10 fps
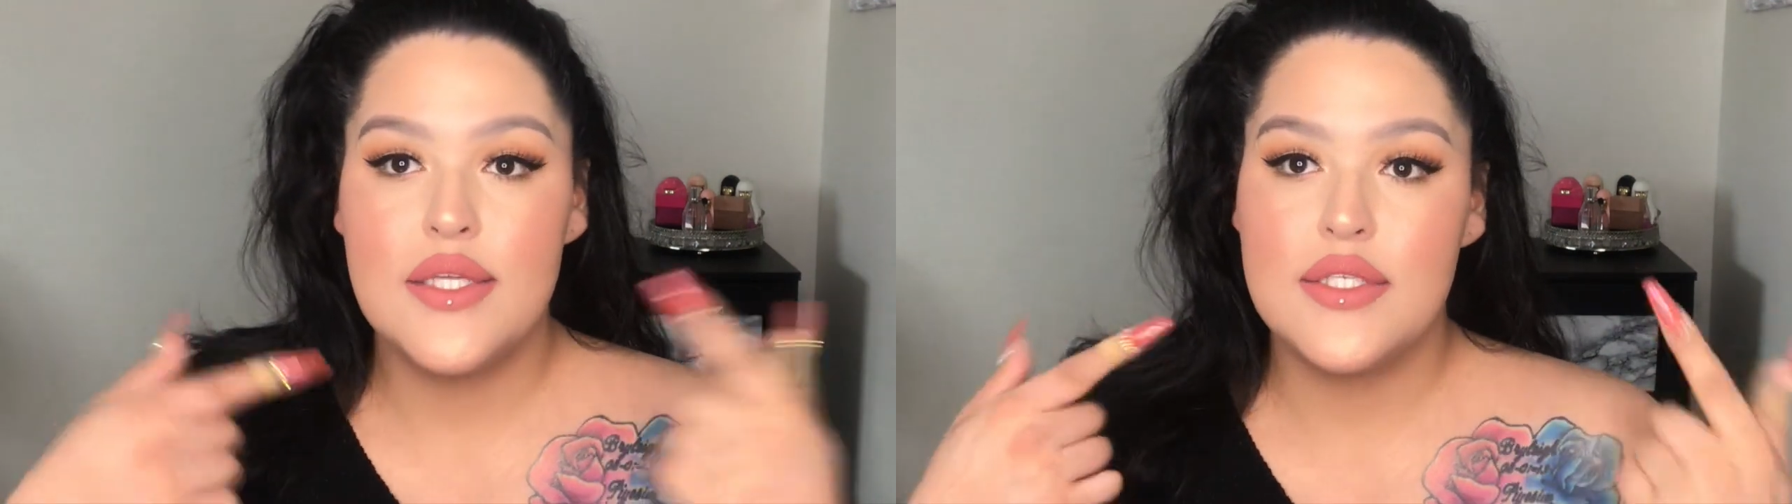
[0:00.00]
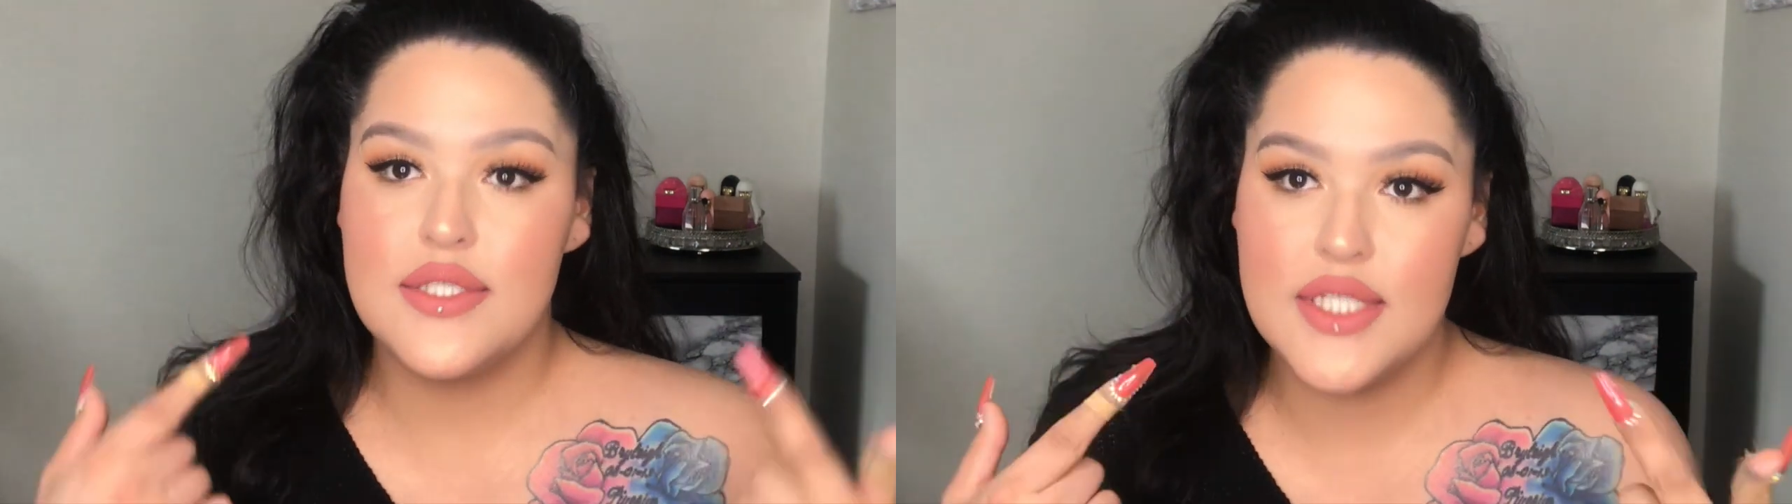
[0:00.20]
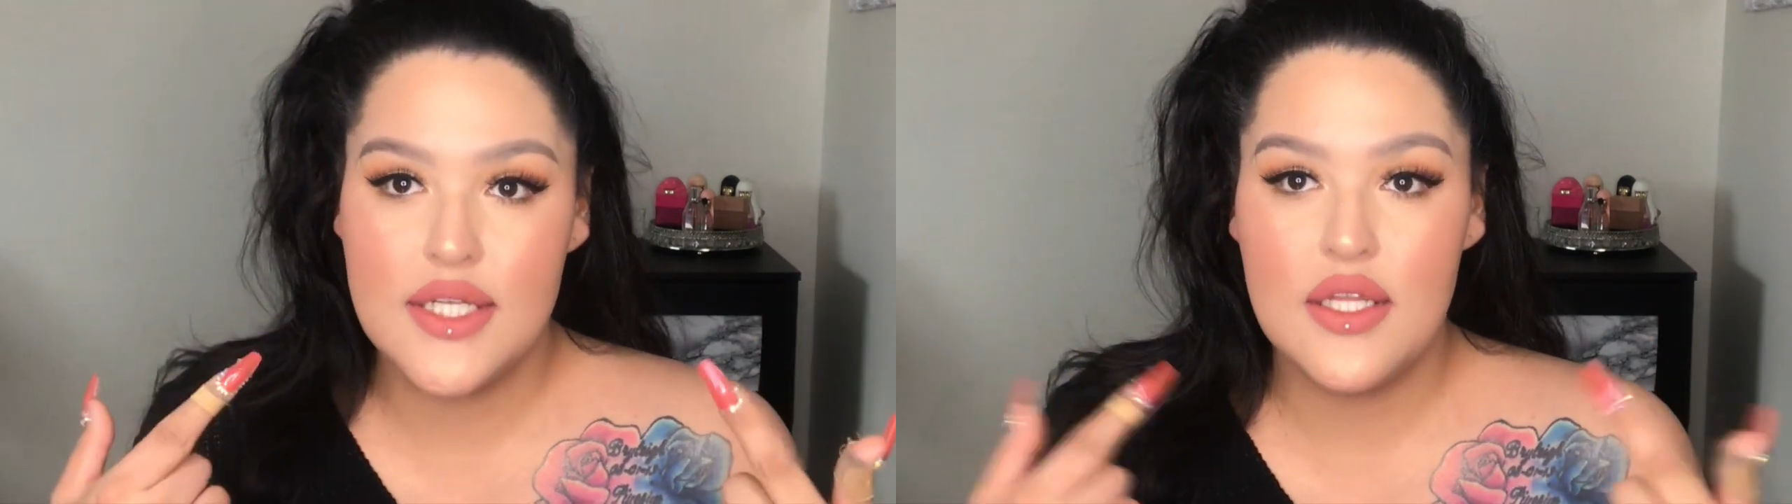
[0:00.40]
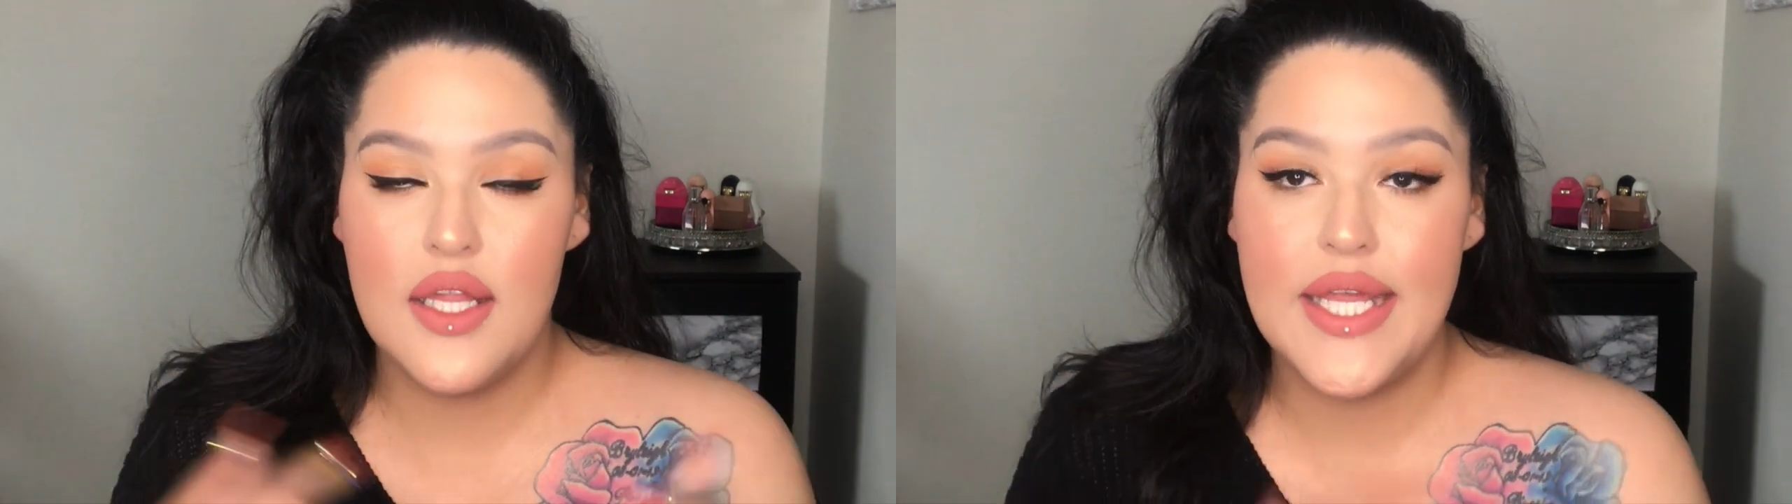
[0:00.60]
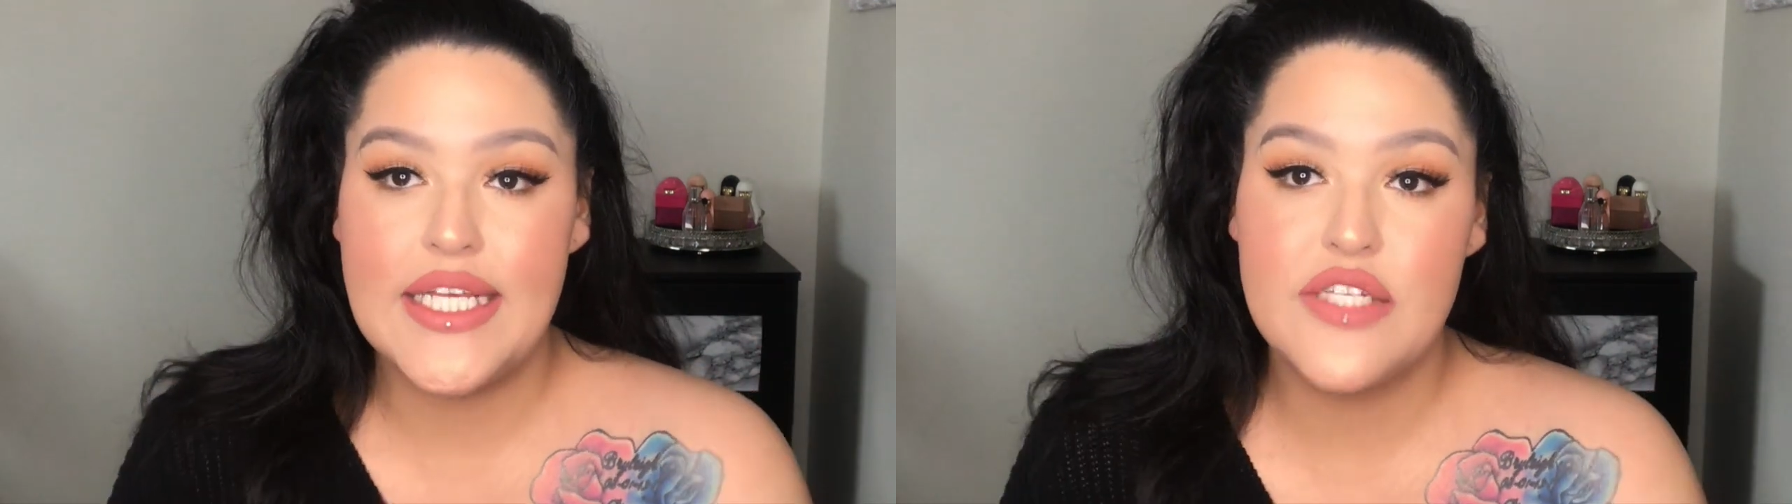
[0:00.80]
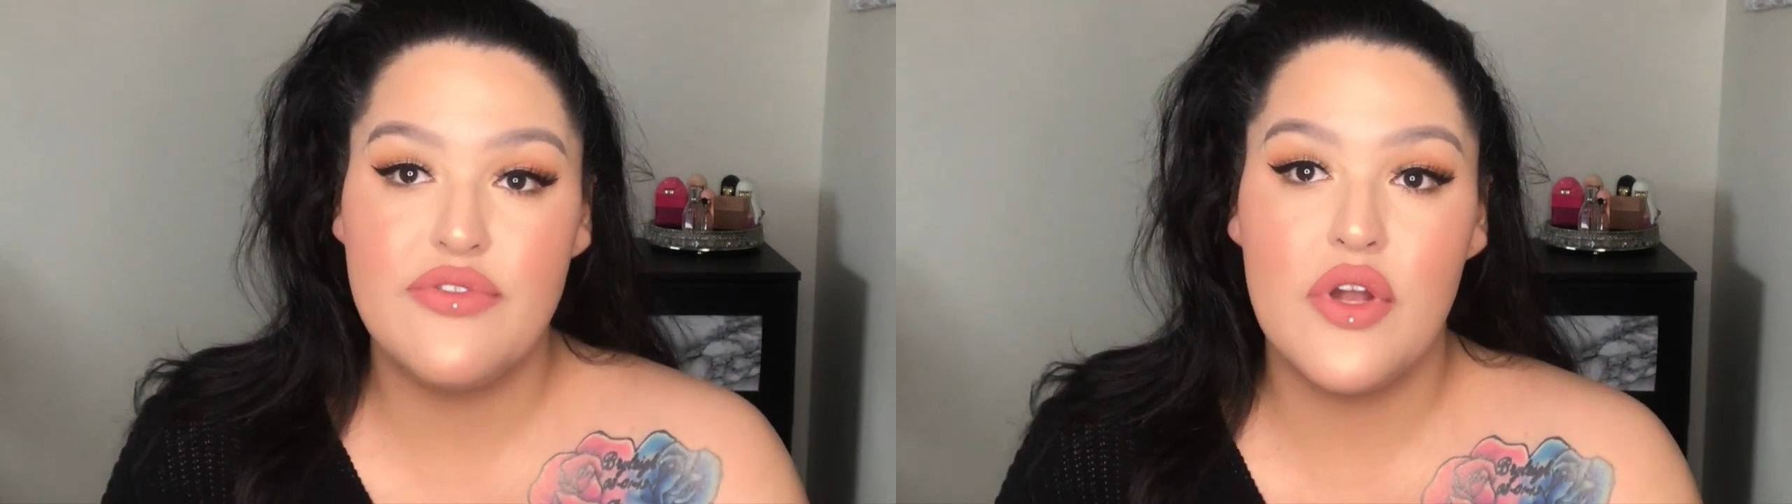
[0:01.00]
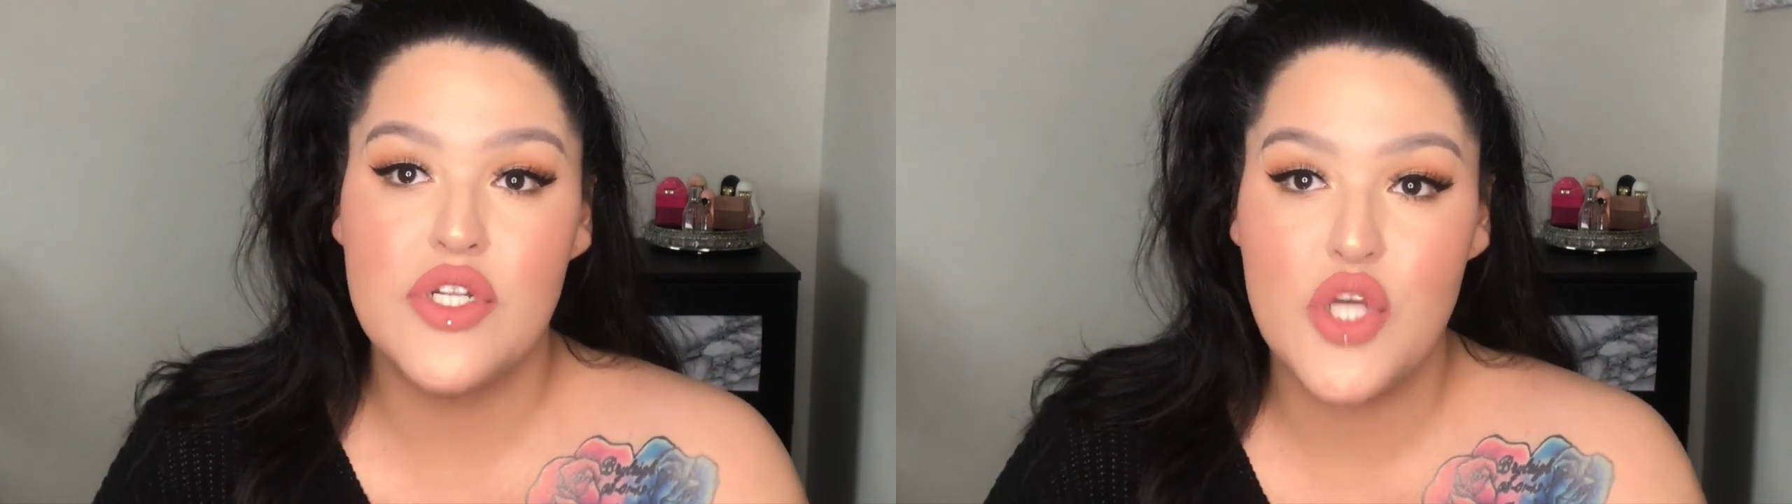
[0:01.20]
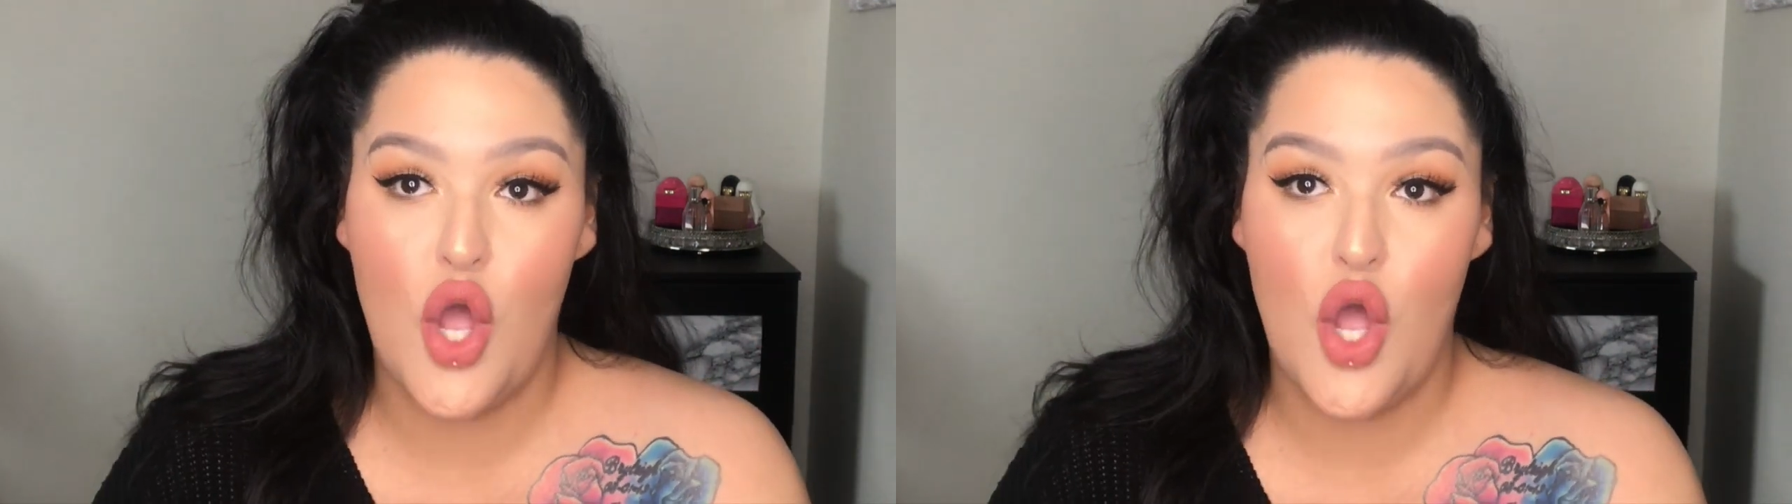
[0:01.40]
stick the lace front